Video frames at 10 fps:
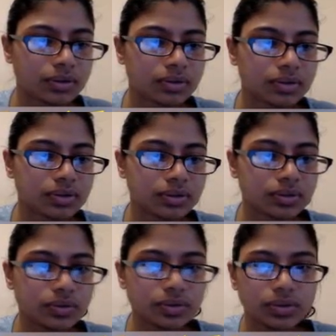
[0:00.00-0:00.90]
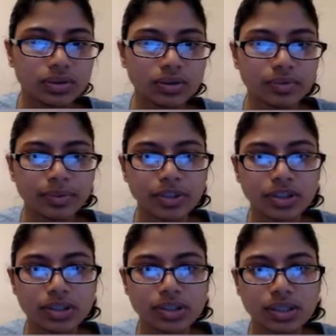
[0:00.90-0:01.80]
I'm going to make sure
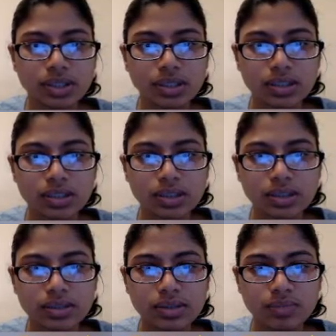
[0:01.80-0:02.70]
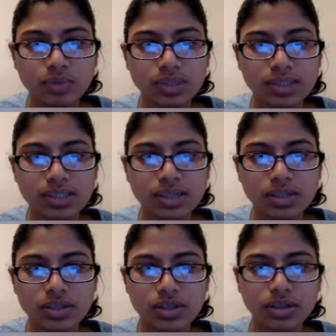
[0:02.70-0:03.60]
it's more
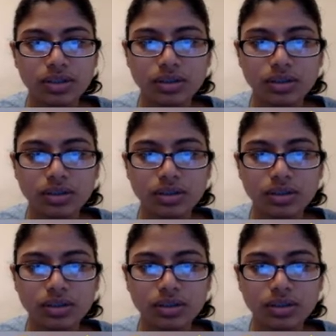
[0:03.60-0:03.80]
centered.